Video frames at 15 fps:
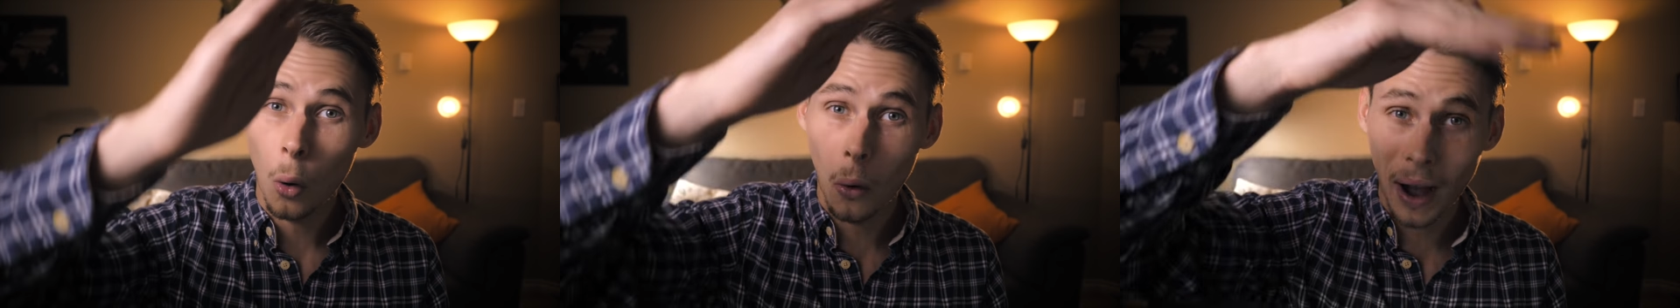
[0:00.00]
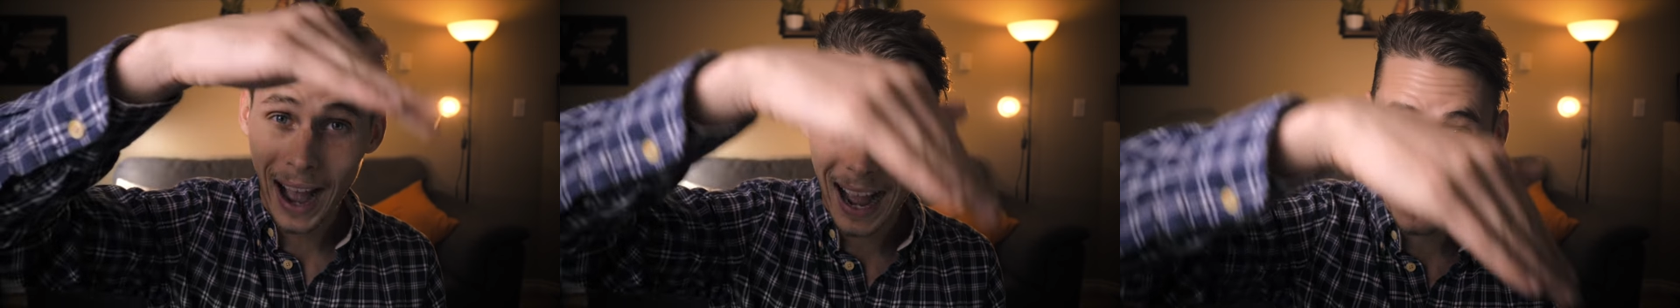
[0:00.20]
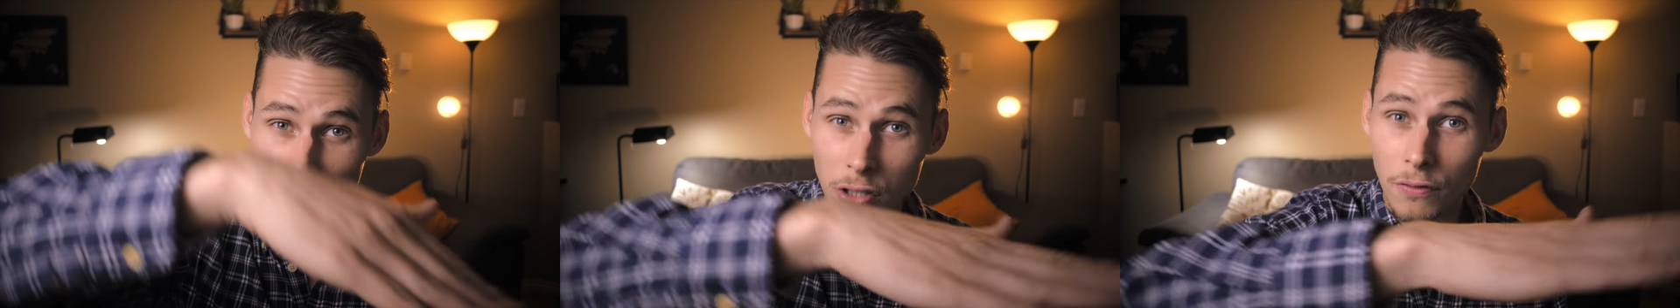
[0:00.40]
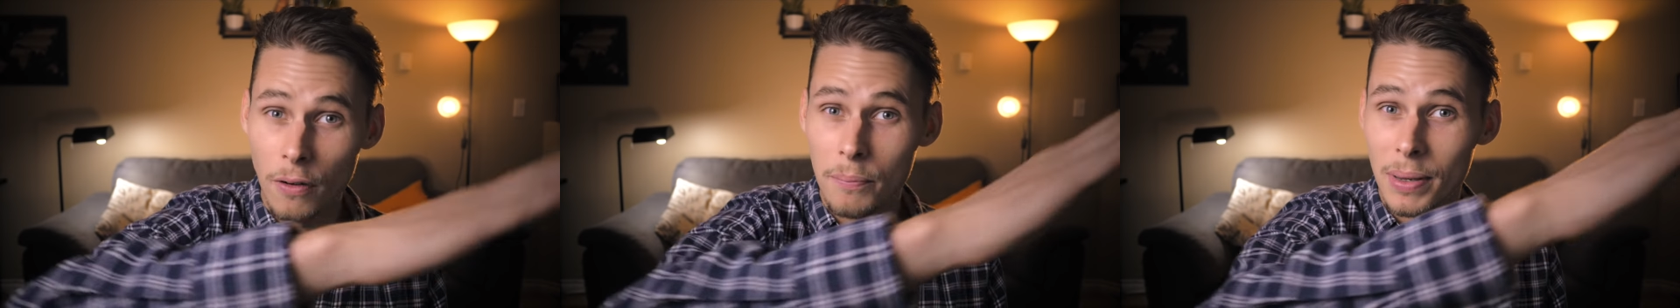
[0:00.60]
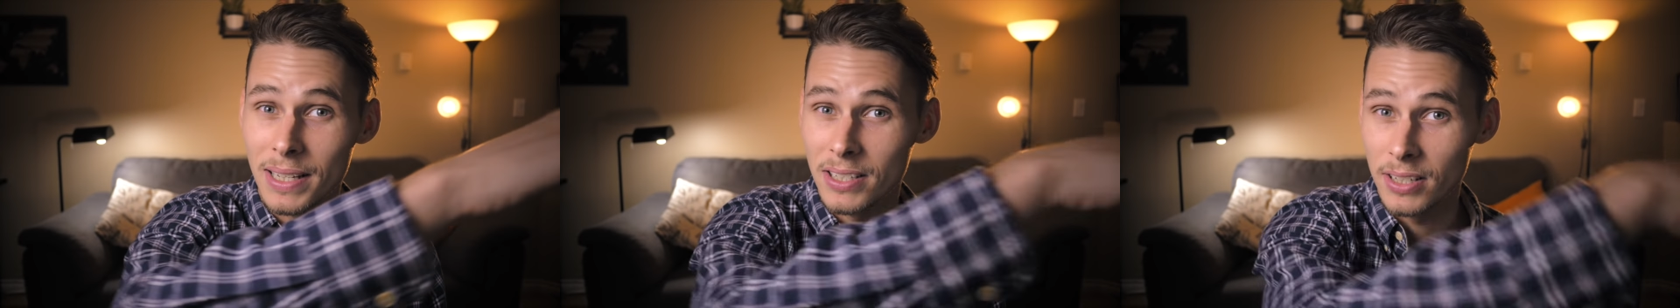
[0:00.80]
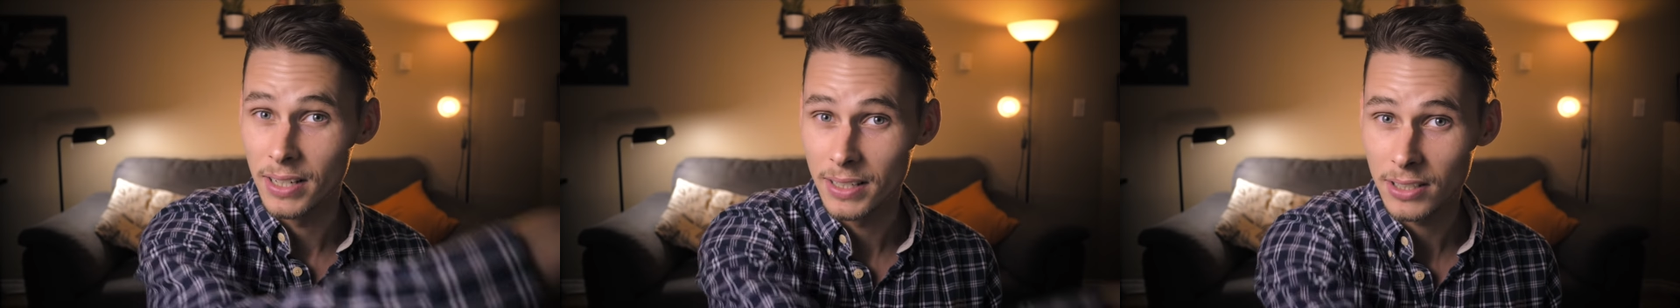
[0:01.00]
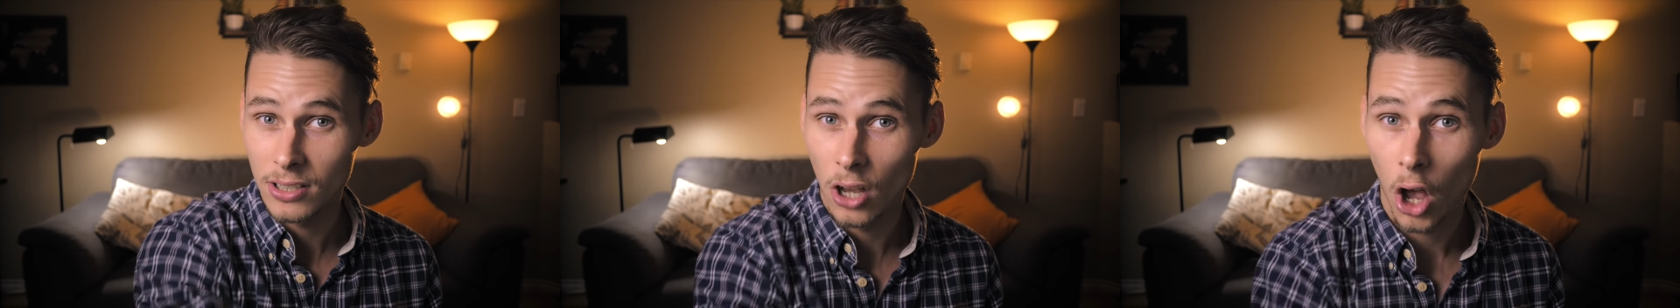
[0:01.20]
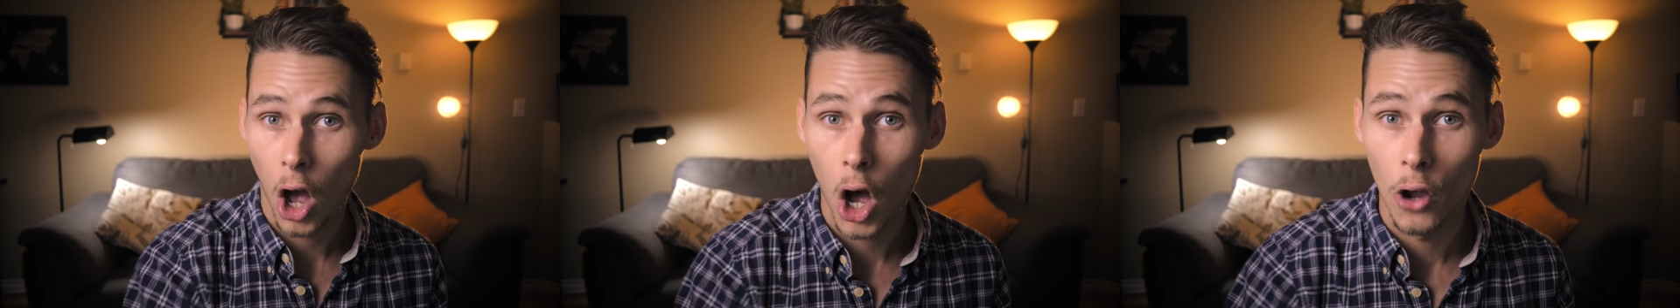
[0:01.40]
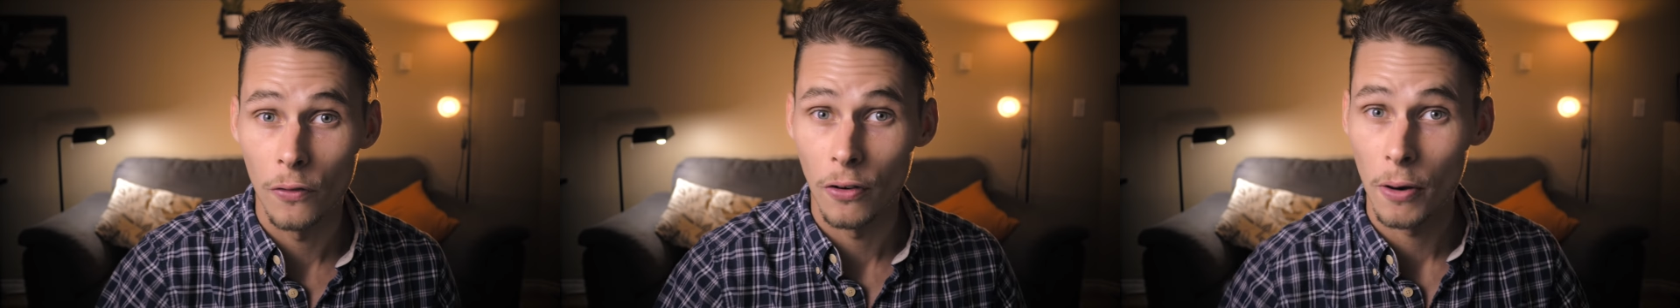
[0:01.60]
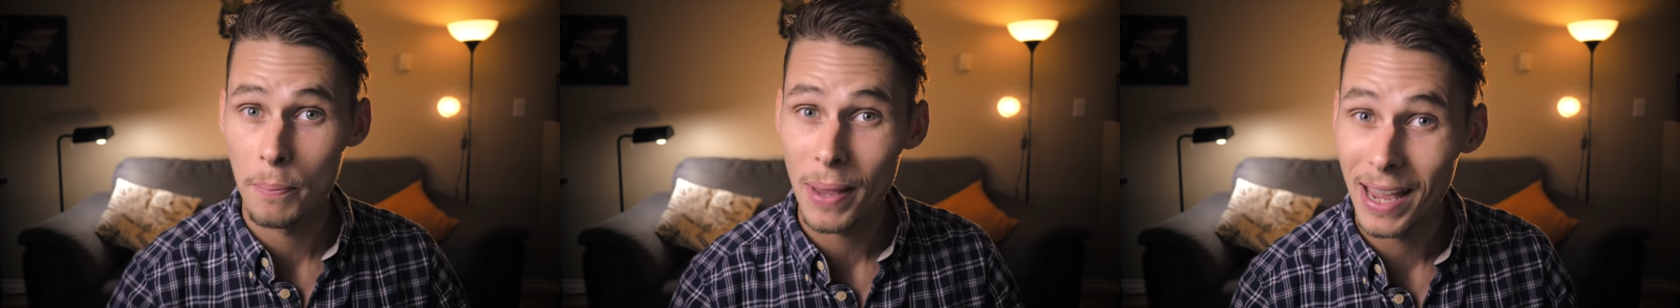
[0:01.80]
or out of a business
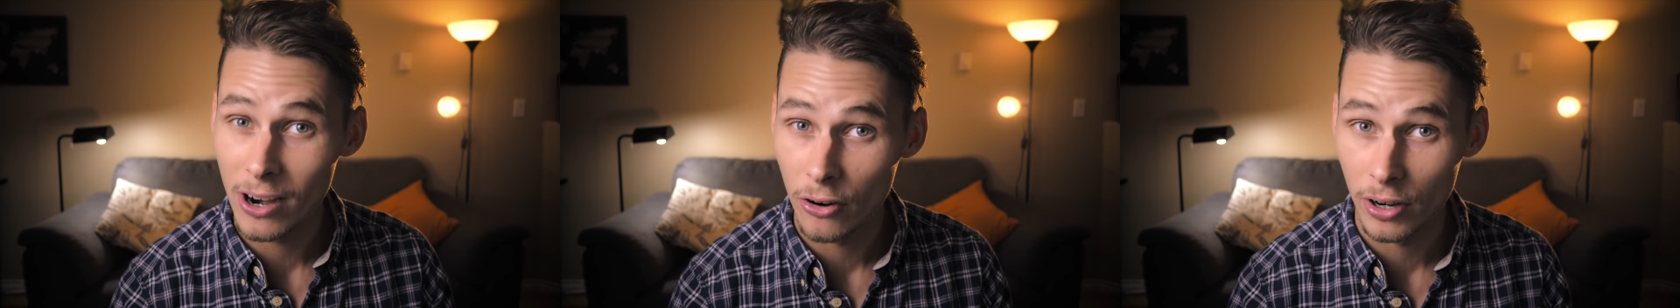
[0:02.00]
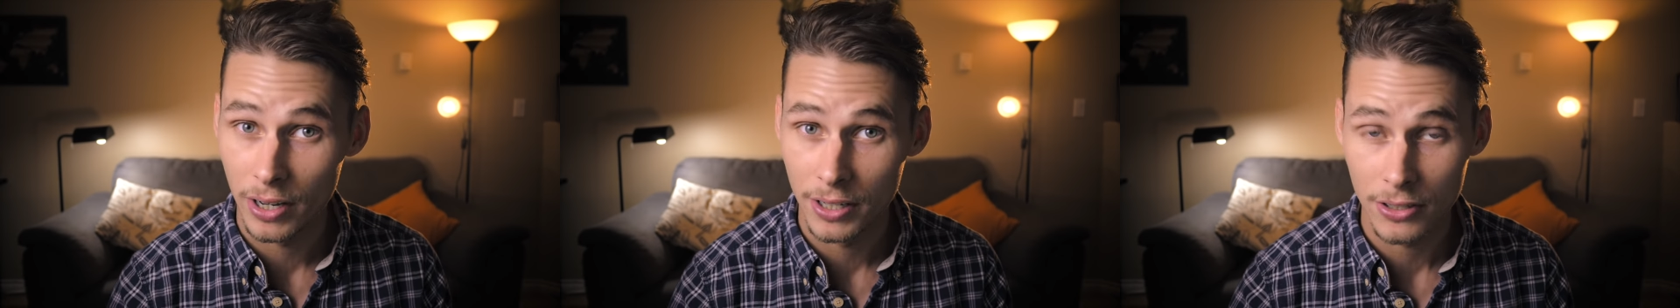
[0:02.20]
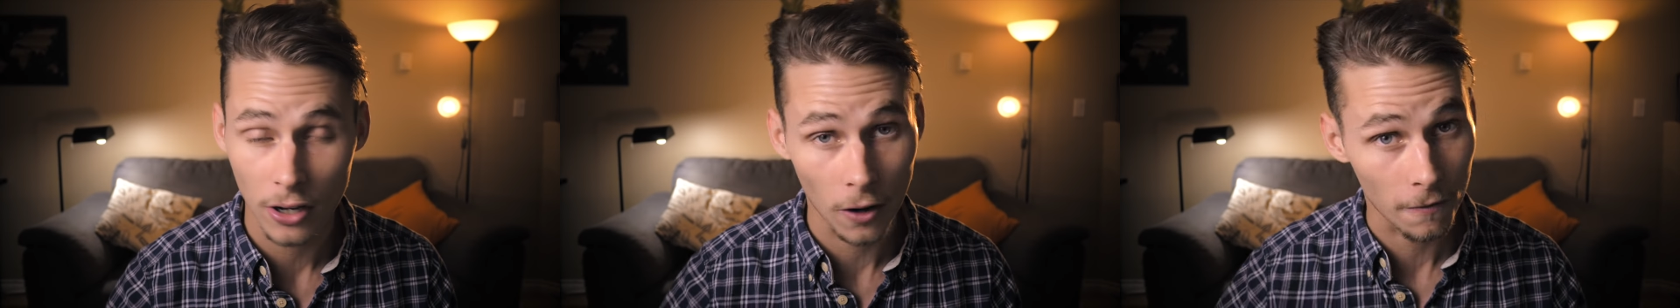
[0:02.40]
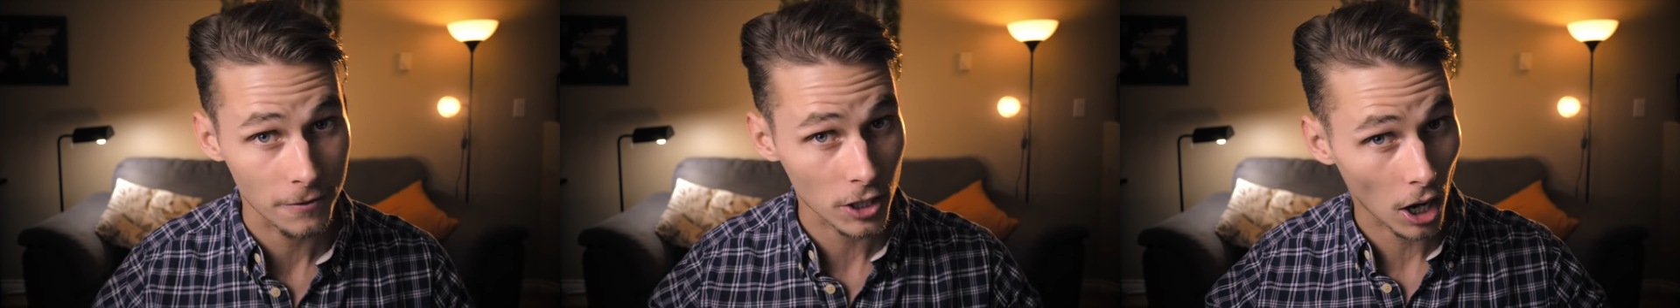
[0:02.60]
over a period of